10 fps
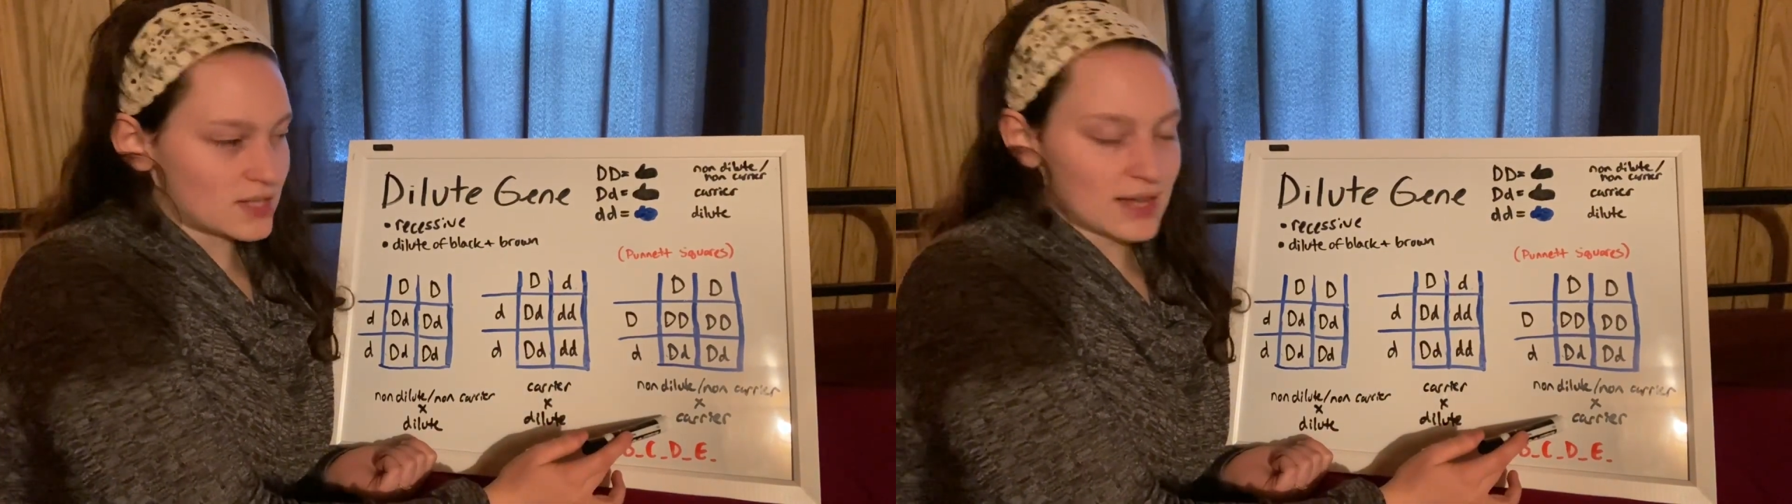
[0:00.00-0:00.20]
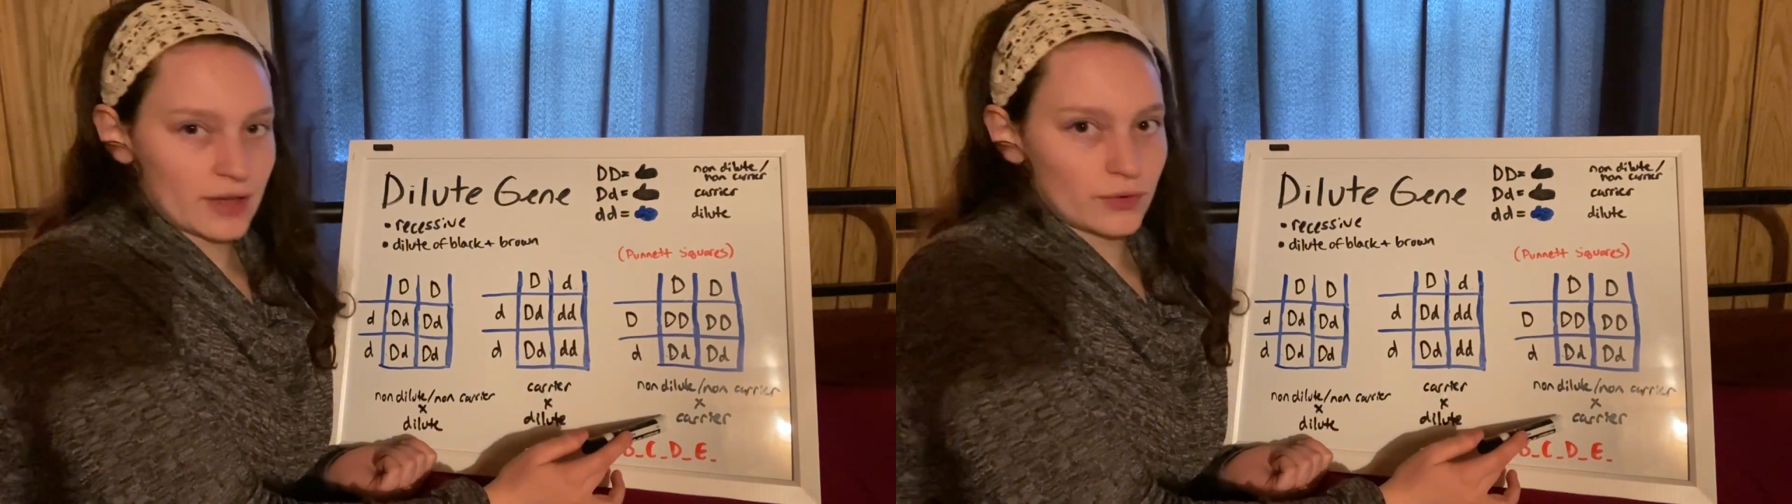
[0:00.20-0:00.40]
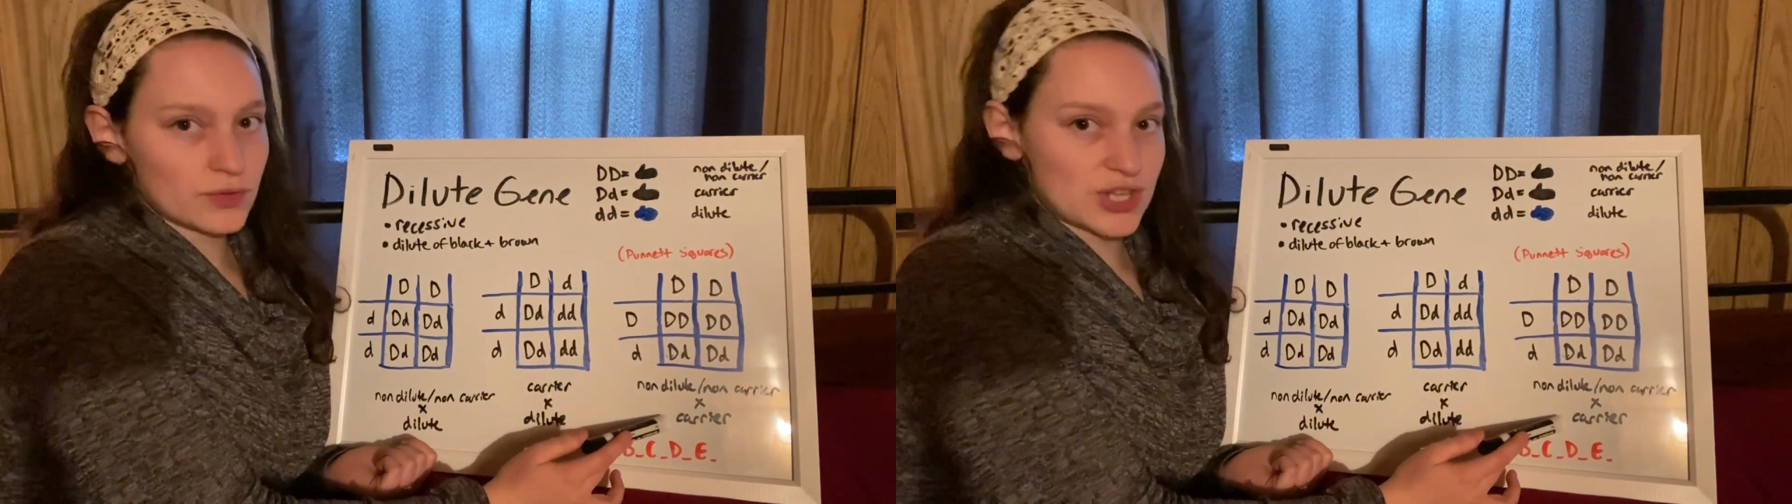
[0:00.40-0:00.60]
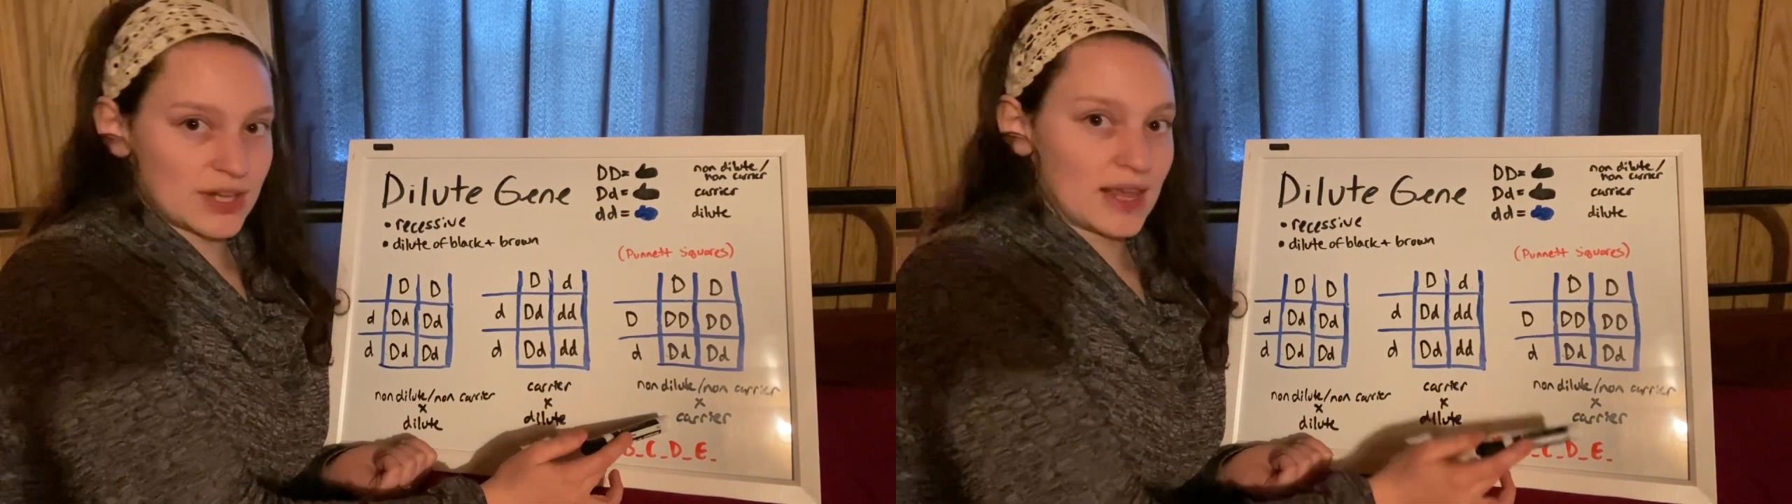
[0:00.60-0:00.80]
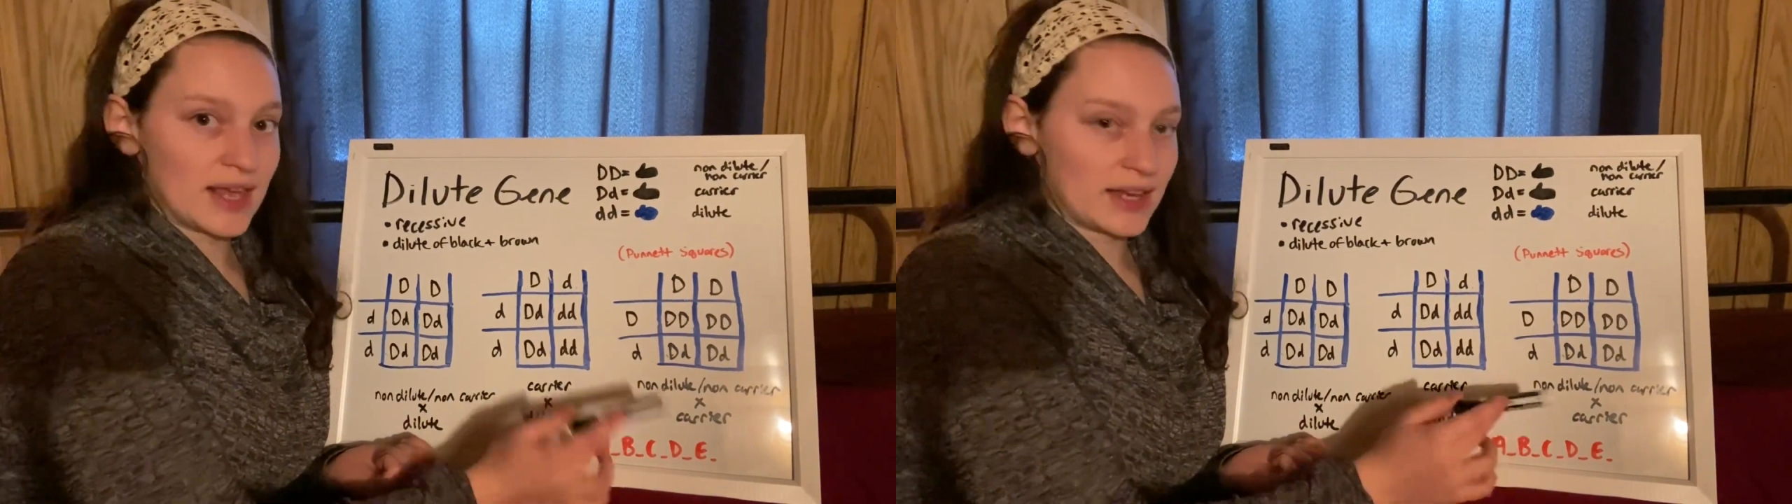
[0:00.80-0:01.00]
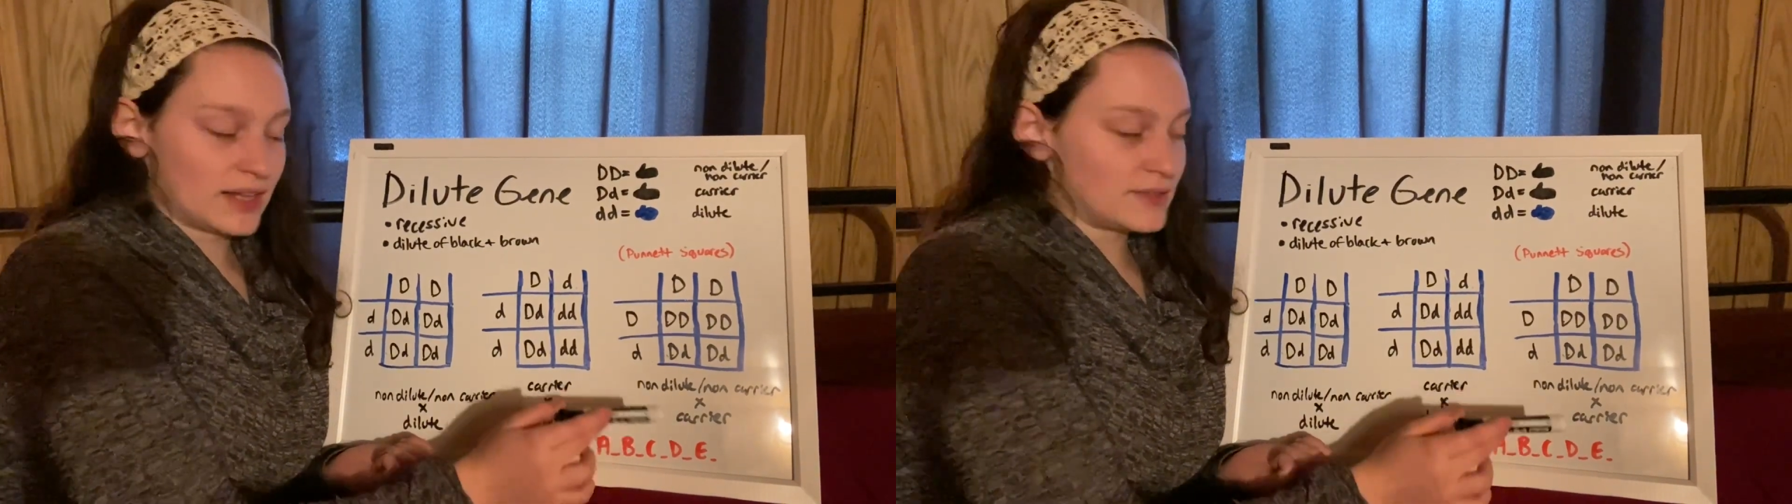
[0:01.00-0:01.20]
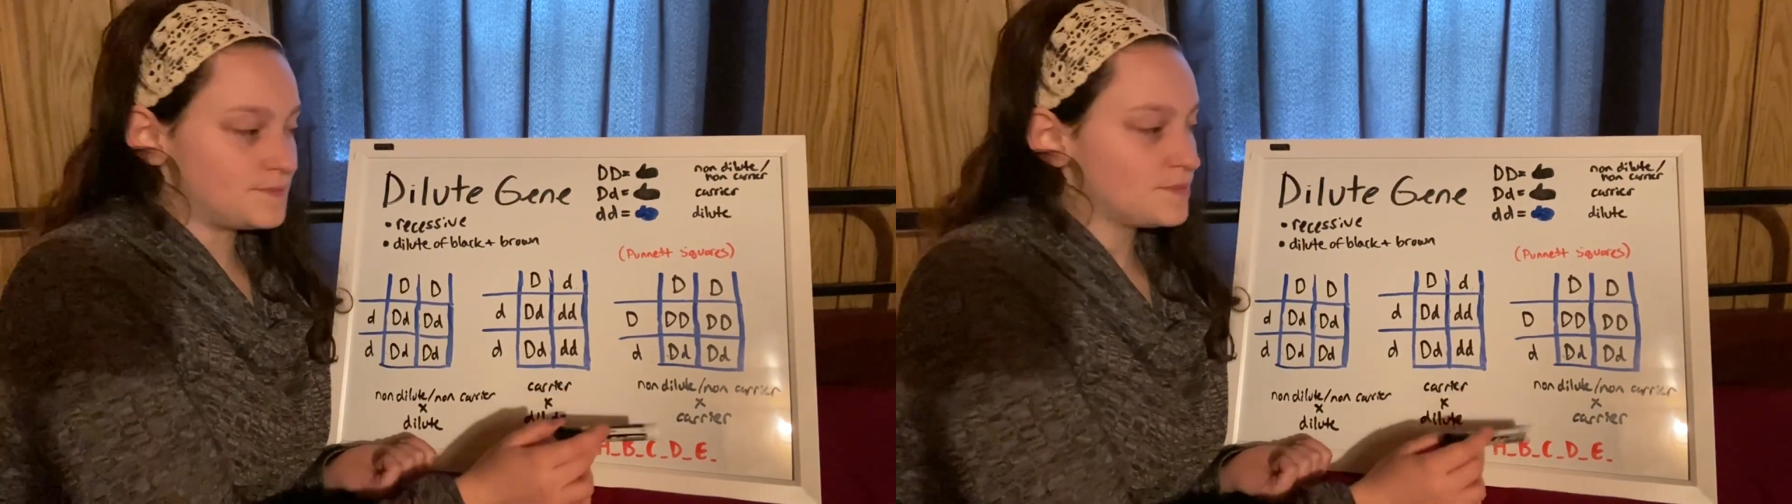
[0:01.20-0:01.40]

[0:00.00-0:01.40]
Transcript: dilute gene hidden.